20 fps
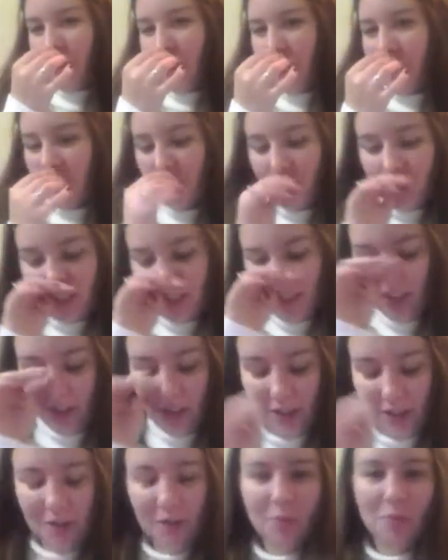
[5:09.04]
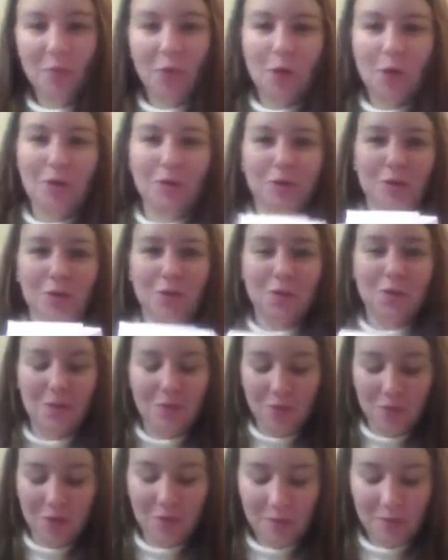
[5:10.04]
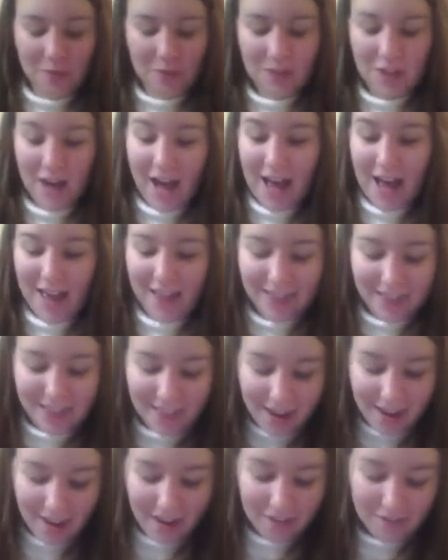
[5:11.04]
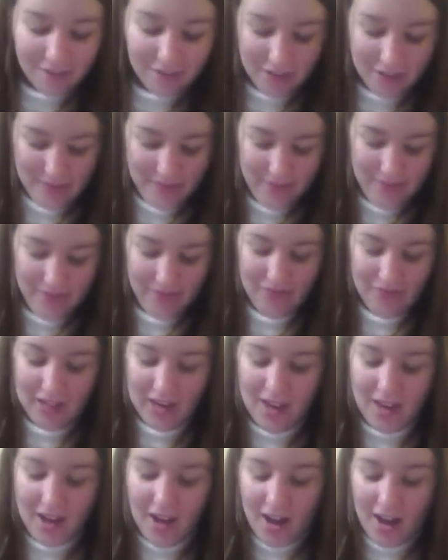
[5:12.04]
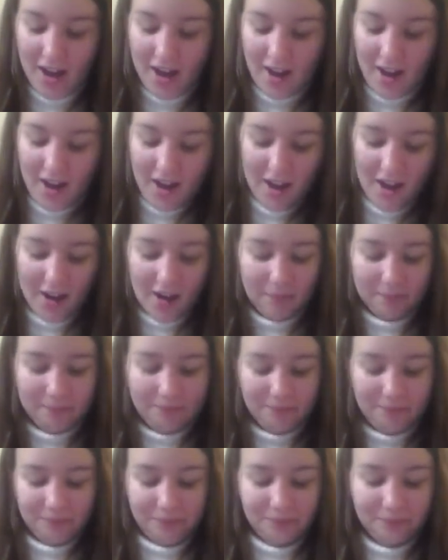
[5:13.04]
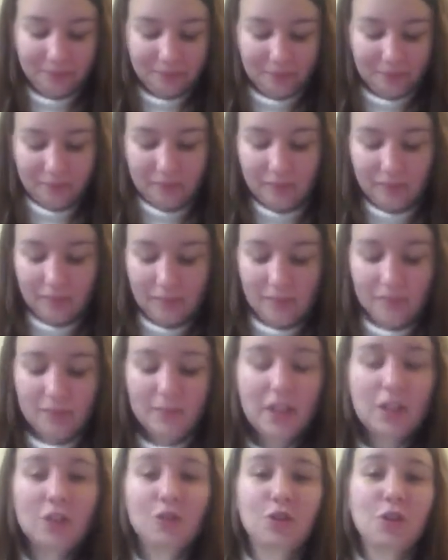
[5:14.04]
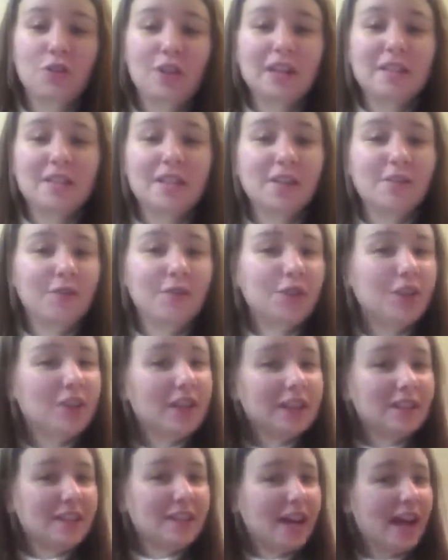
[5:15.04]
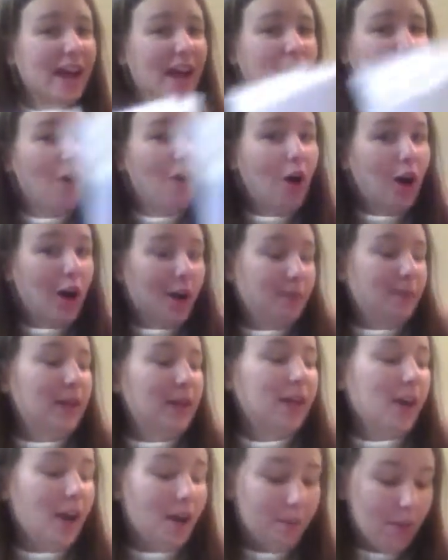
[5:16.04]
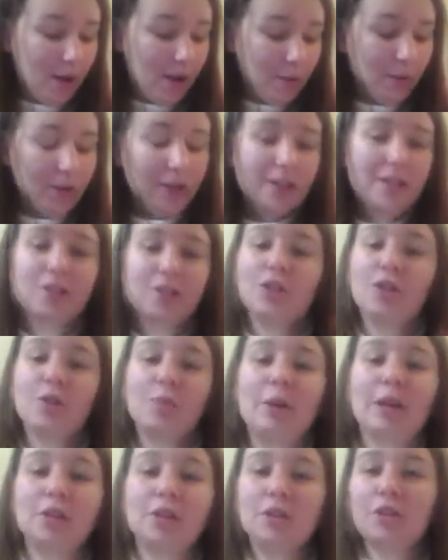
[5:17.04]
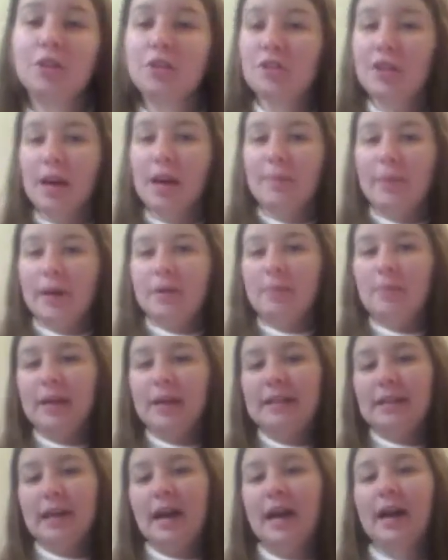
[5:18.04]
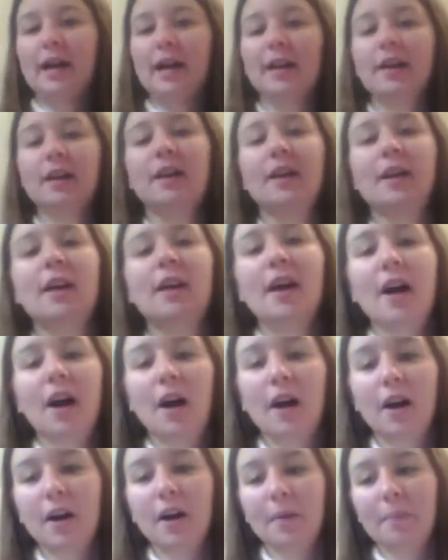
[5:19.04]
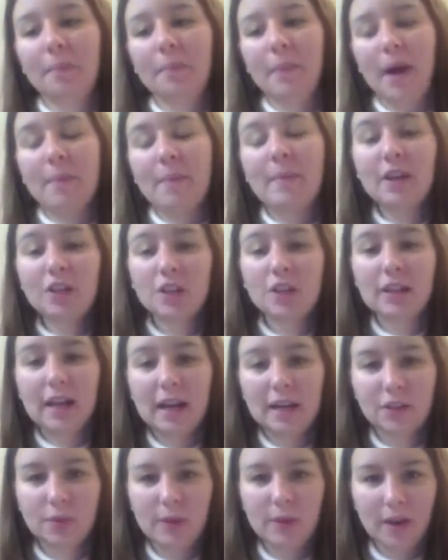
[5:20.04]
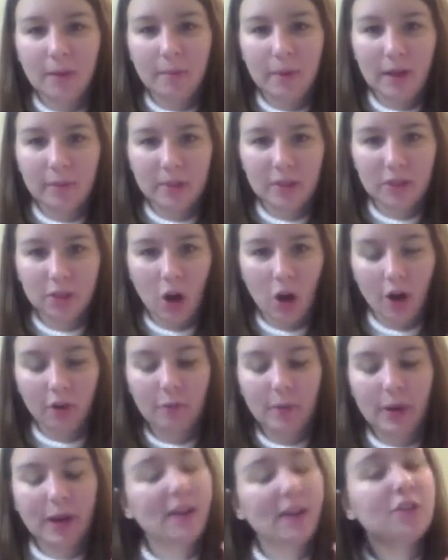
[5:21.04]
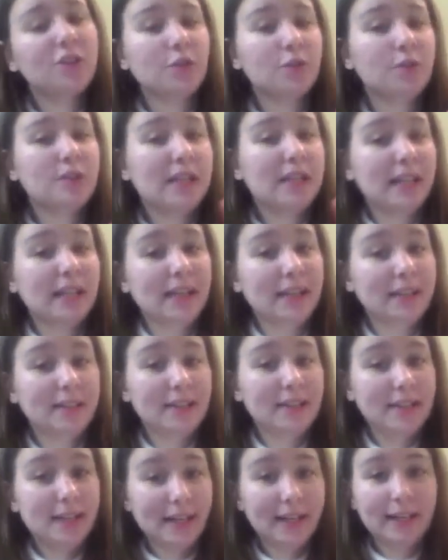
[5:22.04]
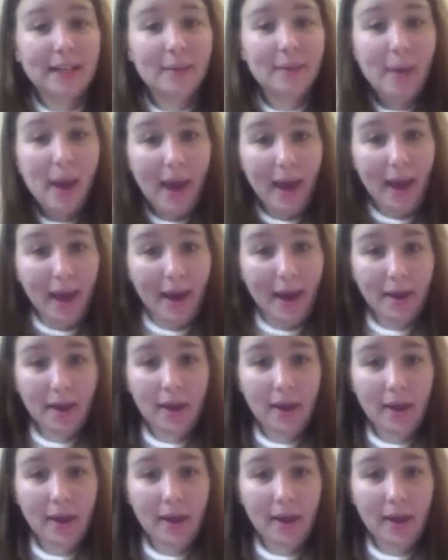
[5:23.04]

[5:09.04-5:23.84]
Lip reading: machine, so she embroidered those up for me, which I love them. Um, so that's it for things that I have on me. I will insert pictures. I made my dad. I mentioned last week I made him a scarf, but I also knitted him a hat